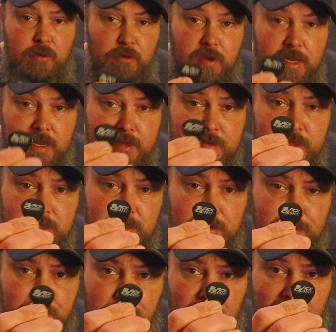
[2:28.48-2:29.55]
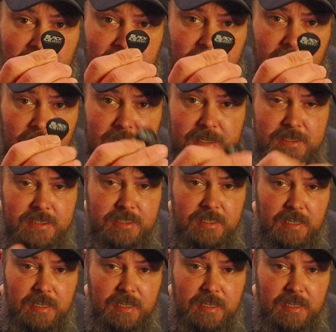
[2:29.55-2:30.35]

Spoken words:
Waves Black Ice.